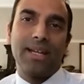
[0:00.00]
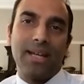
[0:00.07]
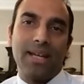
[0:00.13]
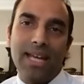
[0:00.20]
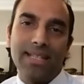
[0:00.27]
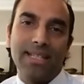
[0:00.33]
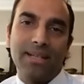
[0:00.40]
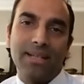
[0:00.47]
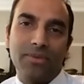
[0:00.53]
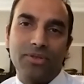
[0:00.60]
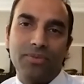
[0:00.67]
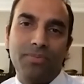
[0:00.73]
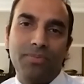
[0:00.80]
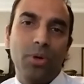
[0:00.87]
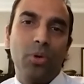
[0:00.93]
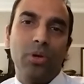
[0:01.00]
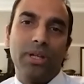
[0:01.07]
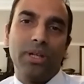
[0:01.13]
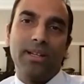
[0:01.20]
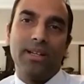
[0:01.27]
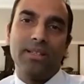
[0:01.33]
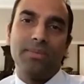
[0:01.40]
is it
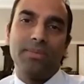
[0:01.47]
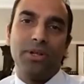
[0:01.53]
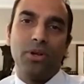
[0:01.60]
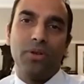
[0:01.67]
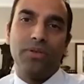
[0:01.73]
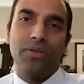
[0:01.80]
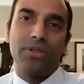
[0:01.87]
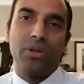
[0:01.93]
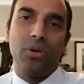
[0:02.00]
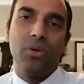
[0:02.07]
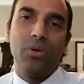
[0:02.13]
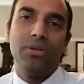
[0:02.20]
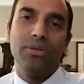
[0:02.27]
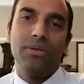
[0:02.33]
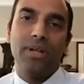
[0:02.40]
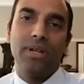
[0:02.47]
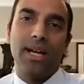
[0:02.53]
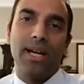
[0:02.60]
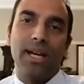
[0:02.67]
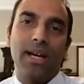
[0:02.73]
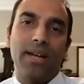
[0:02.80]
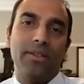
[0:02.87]
purely that it's been oversold
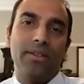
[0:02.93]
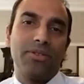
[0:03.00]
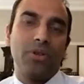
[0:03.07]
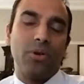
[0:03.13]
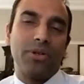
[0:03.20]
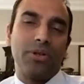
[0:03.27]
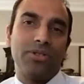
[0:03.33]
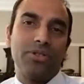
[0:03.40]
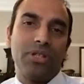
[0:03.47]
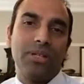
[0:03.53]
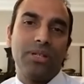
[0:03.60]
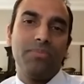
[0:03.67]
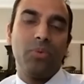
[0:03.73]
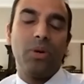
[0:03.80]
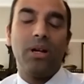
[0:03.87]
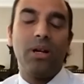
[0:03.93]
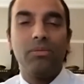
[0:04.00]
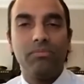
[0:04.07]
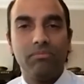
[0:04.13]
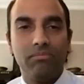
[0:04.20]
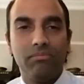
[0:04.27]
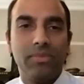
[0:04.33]
and the stock is cheap?
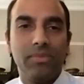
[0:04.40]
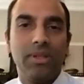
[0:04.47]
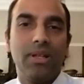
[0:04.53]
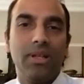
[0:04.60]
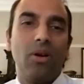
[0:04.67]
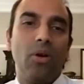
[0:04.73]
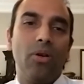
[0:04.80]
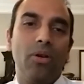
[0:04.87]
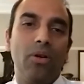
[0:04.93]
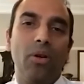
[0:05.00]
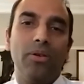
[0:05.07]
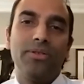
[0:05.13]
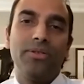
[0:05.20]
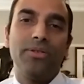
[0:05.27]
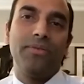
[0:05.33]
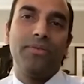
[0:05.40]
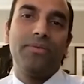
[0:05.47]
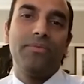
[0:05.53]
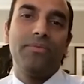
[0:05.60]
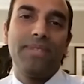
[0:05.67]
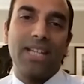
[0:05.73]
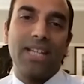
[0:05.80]
Well, on sort of
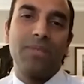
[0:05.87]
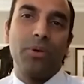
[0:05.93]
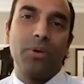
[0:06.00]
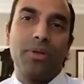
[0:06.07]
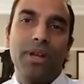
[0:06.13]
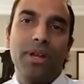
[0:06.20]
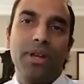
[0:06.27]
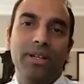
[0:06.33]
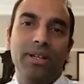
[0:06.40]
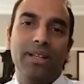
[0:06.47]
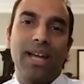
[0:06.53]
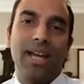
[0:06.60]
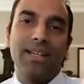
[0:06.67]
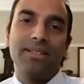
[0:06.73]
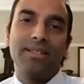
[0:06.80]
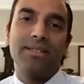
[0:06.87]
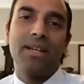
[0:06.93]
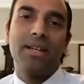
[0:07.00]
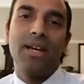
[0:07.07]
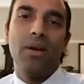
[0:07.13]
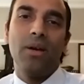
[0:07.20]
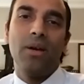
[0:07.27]
textbook theory, that
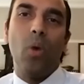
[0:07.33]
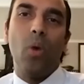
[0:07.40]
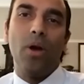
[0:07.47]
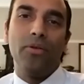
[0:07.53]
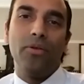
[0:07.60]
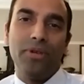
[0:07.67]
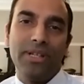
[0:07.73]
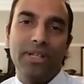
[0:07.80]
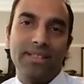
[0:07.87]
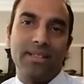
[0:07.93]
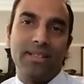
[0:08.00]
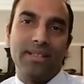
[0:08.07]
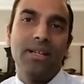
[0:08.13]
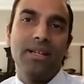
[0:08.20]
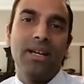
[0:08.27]
is one reason.